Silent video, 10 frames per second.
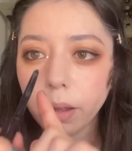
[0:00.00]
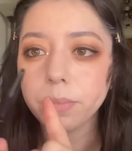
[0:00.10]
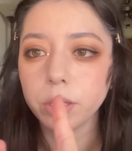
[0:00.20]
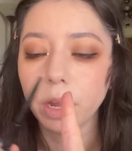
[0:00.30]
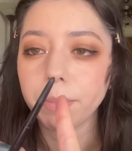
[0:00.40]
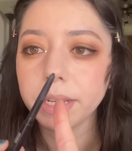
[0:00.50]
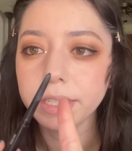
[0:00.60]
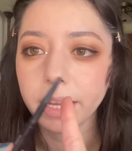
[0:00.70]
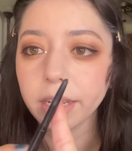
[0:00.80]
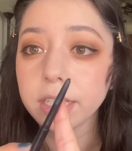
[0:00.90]
So now I'm going to
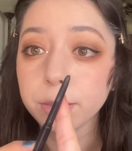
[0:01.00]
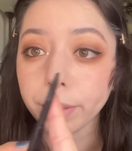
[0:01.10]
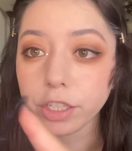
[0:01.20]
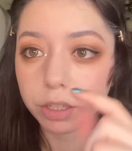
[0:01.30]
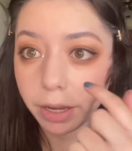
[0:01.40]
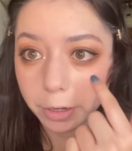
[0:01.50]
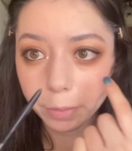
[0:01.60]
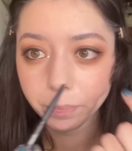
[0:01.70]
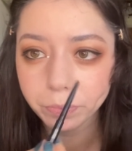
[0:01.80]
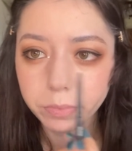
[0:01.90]
take a smudge
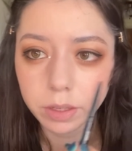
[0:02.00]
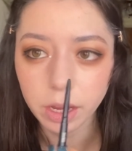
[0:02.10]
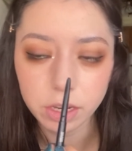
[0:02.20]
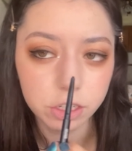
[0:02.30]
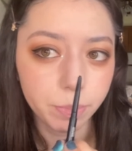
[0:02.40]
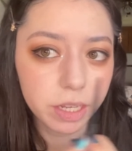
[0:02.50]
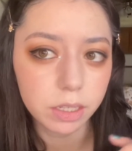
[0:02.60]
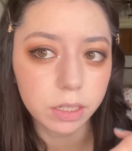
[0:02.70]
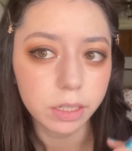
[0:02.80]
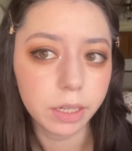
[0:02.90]
liner and just
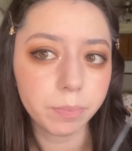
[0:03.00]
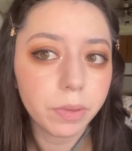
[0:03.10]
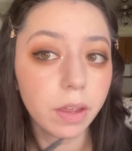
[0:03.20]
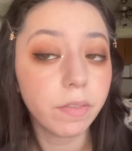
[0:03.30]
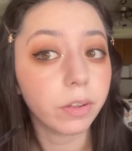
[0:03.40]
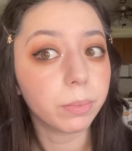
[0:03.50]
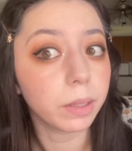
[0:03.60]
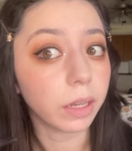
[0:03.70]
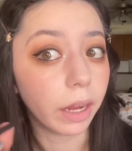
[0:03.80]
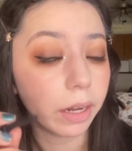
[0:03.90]
basically fill up the
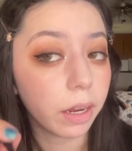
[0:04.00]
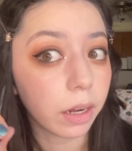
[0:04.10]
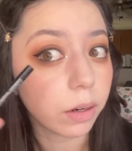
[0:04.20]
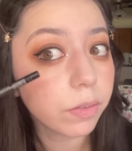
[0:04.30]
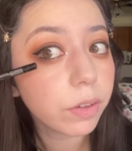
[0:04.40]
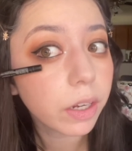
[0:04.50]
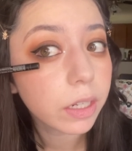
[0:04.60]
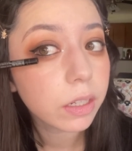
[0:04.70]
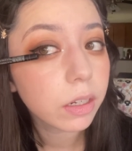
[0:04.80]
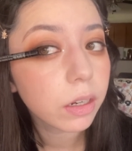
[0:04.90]
line. And I don't know if you guys
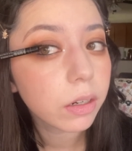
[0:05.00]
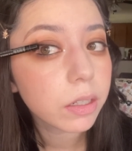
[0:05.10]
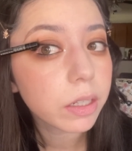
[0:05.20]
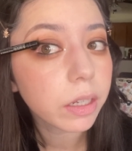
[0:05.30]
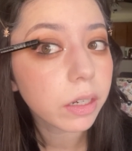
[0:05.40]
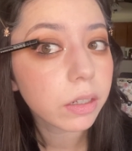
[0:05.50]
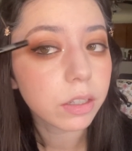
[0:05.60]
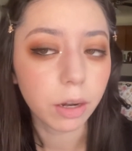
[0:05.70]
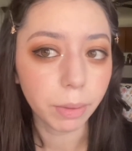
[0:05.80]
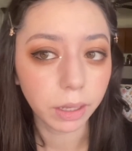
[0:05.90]
can notice here,
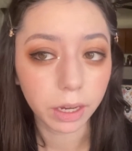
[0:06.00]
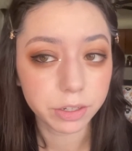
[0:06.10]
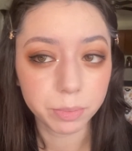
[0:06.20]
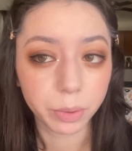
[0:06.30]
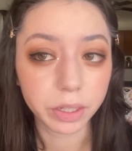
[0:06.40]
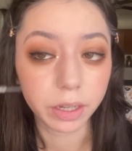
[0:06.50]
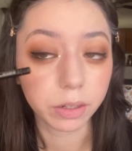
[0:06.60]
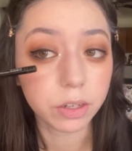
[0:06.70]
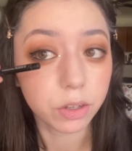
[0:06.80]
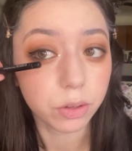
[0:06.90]
sorry my lashes point down,
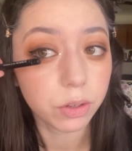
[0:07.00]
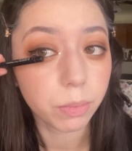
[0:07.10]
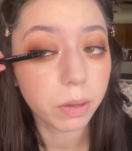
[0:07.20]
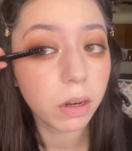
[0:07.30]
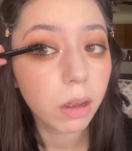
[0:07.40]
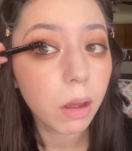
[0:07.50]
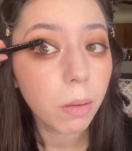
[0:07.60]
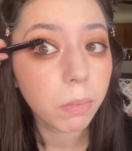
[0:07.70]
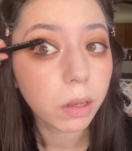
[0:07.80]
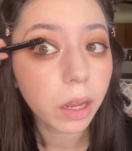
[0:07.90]
it's so stupid,
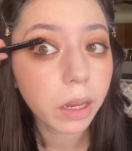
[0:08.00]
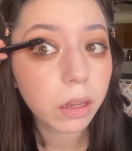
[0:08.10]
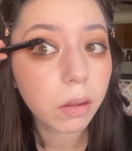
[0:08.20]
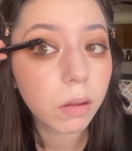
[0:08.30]
but like